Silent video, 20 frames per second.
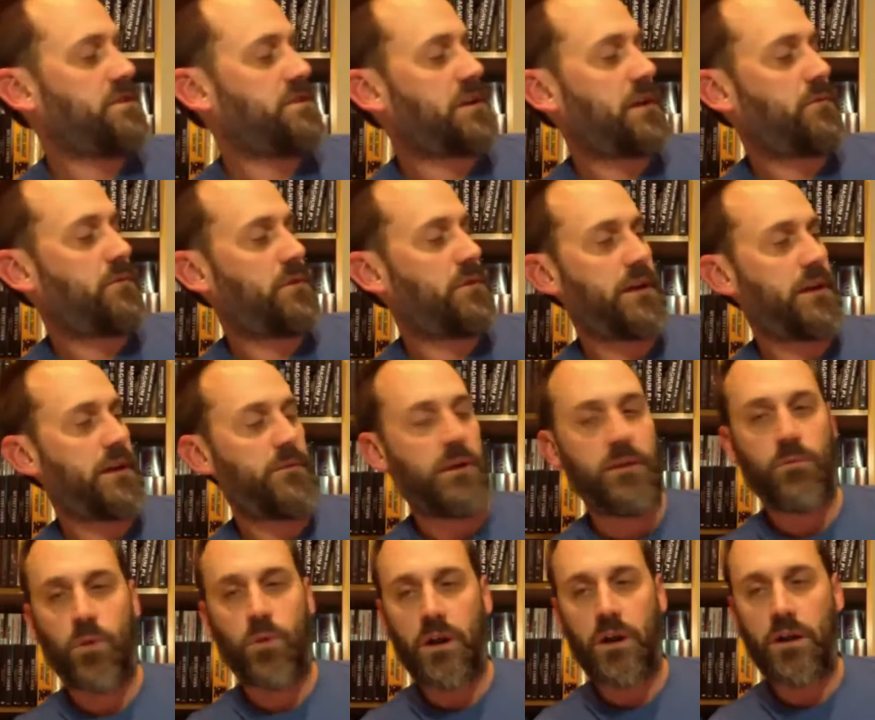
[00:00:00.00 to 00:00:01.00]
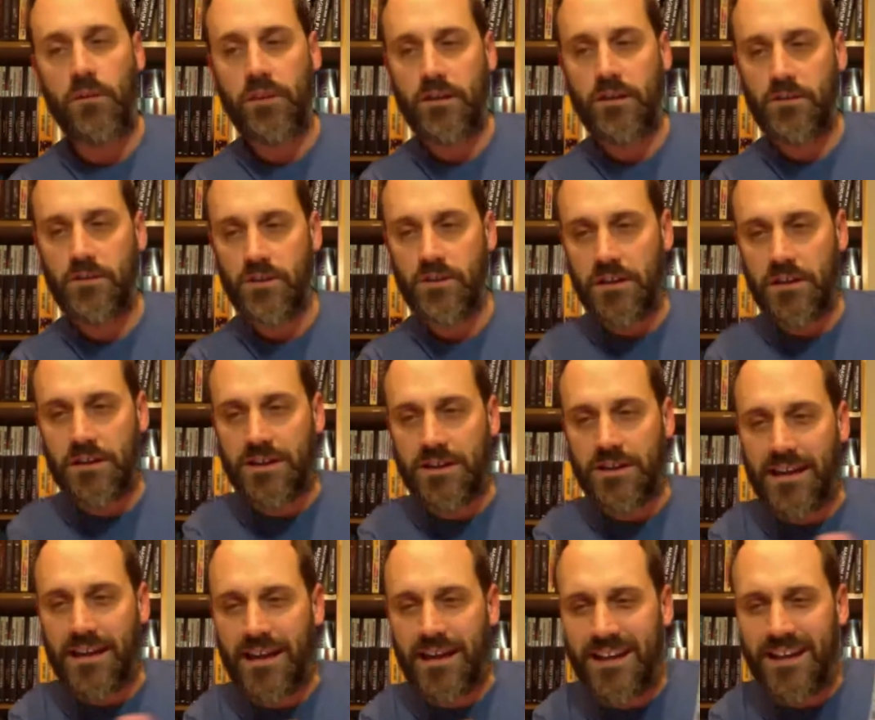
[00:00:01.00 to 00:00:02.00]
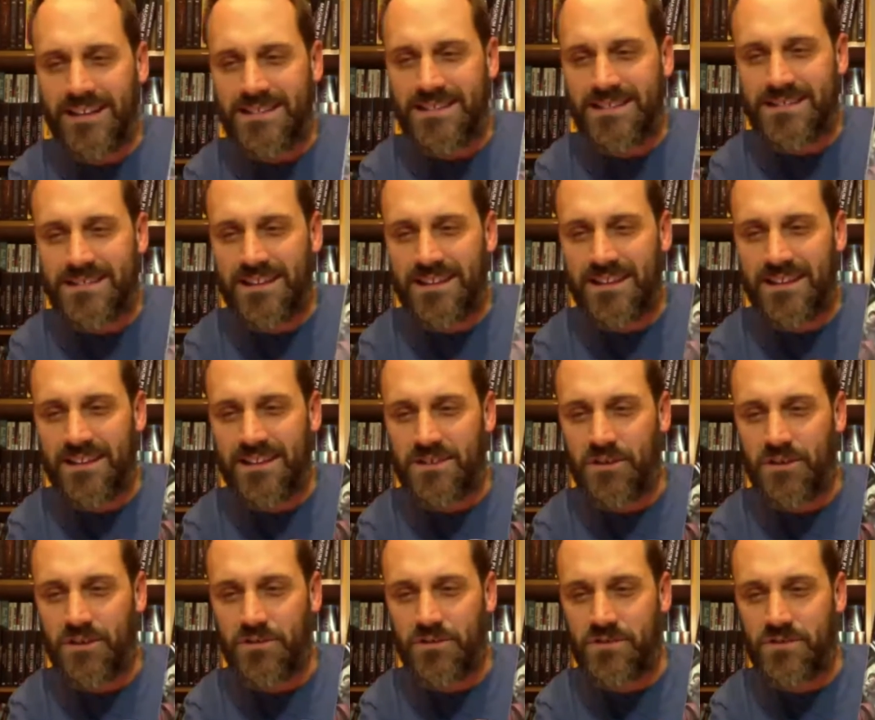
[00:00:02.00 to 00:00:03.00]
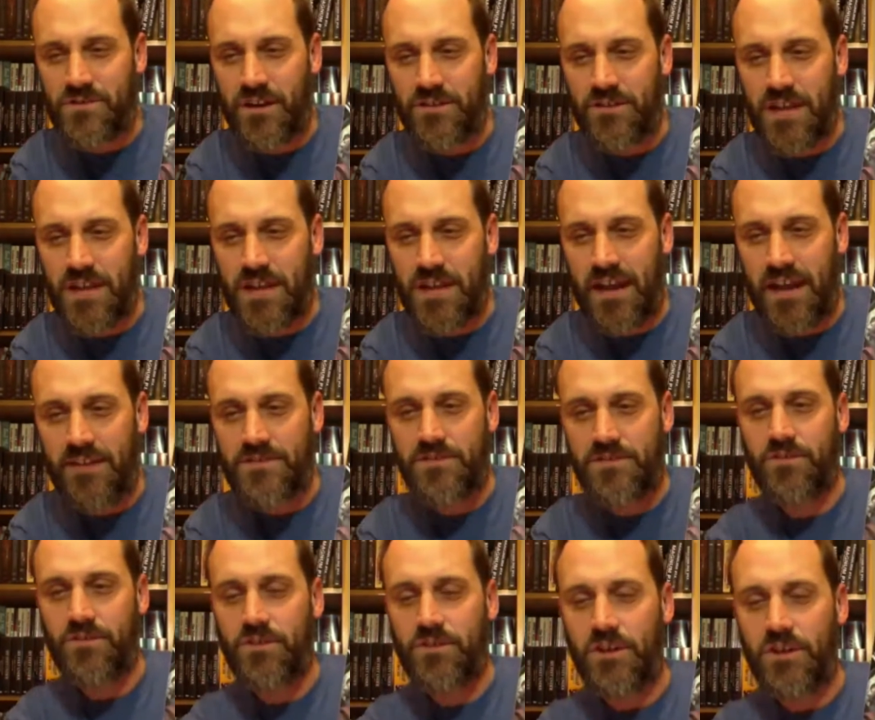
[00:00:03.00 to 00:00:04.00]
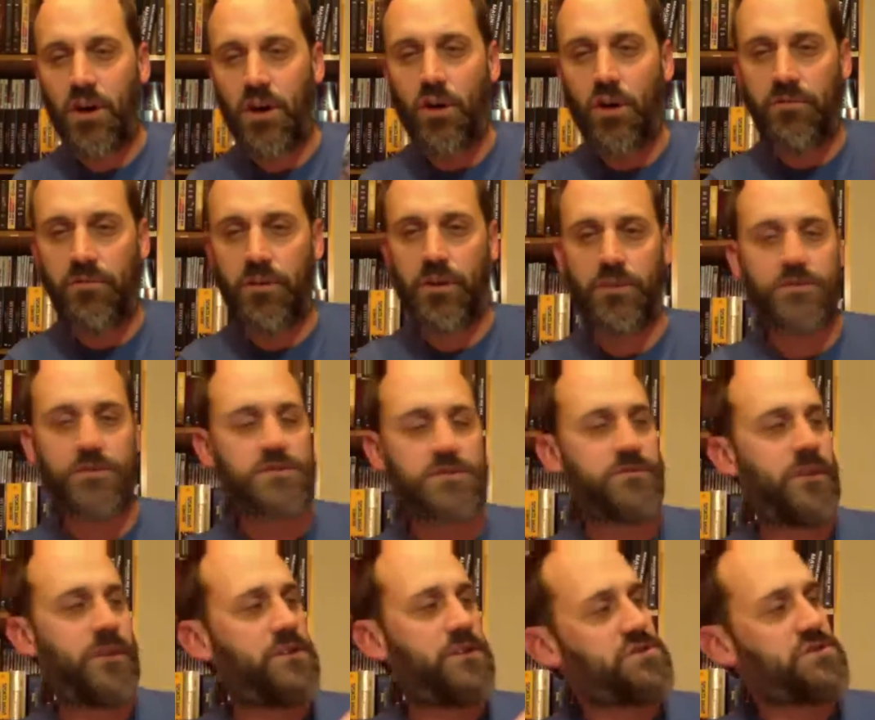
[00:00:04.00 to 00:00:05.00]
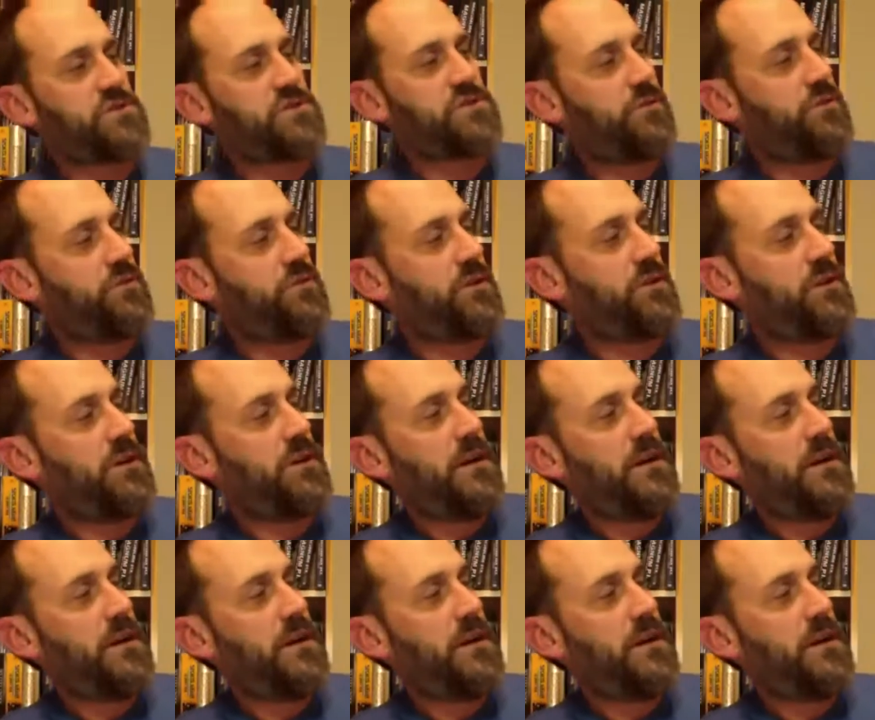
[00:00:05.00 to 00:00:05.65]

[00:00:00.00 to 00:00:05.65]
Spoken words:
And we're like, wait, where are they looking? You can kind of see that it's Ghost Rider's hand. So they're looking over Ghost Rider's shoulder.